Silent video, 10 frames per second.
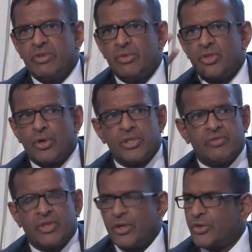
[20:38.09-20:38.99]
the majority
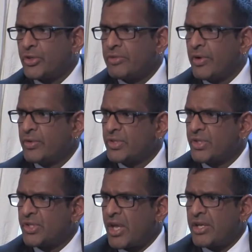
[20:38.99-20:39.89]
of the country votes to
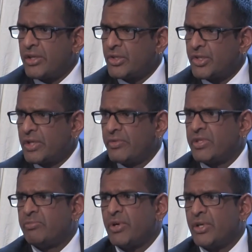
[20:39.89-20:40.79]
stay, the
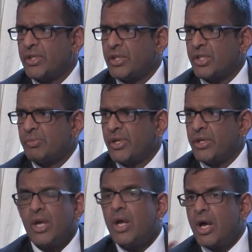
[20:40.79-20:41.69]
Conservative Party is split,